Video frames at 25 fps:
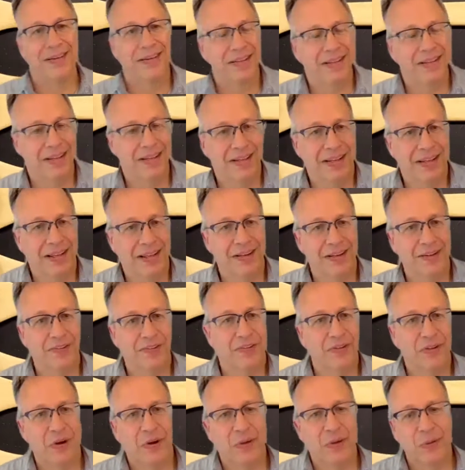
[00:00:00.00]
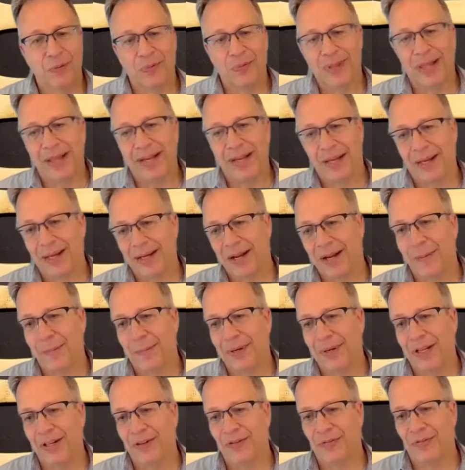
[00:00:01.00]
And so, like,
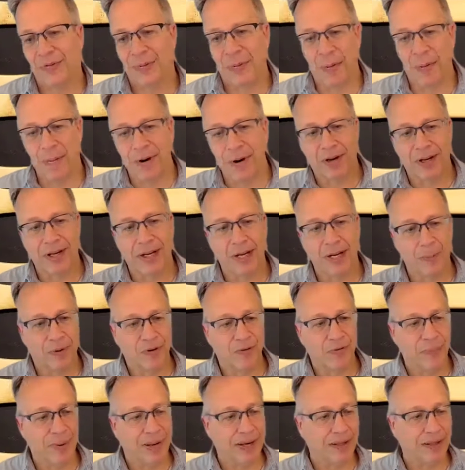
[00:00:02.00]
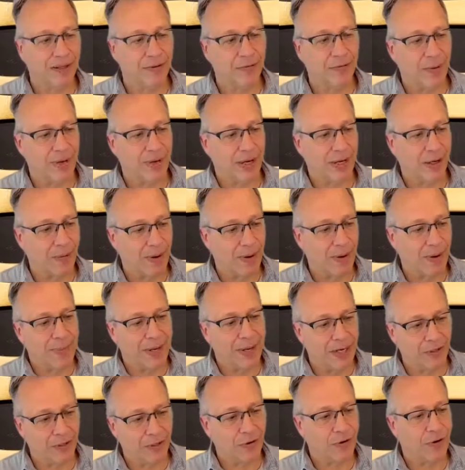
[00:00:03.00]
companies from a marketing perspective want to grab
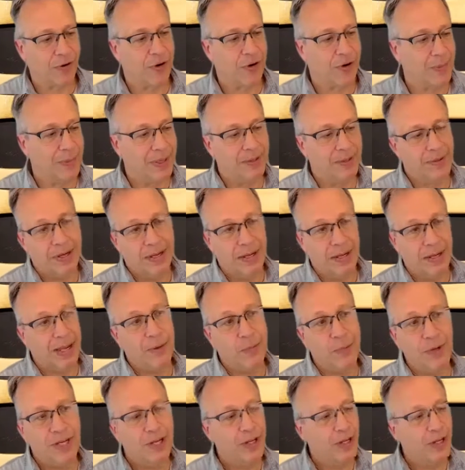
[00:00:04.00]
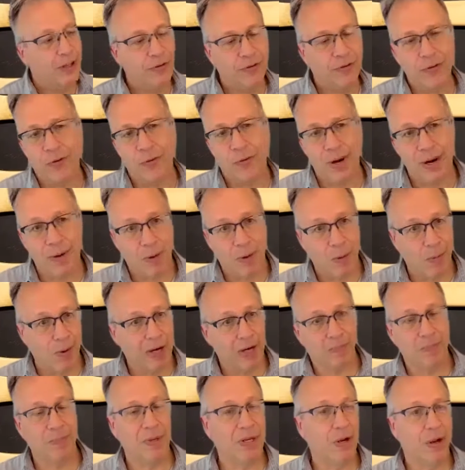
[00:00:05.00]
on a term, and we did it too, right? We want
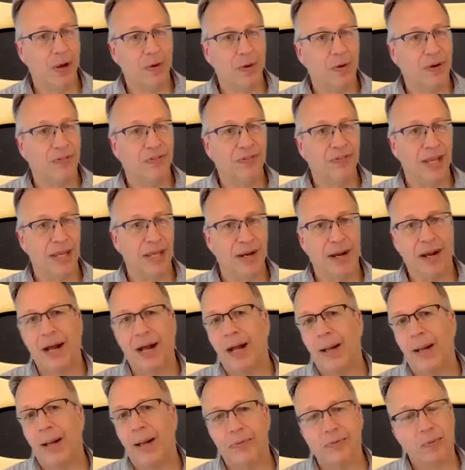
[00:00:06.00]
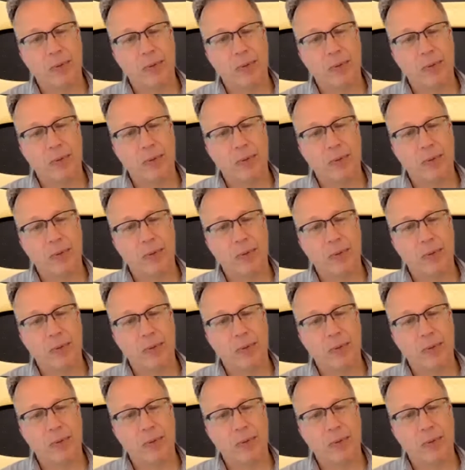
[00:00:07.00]
to be known as DataOps.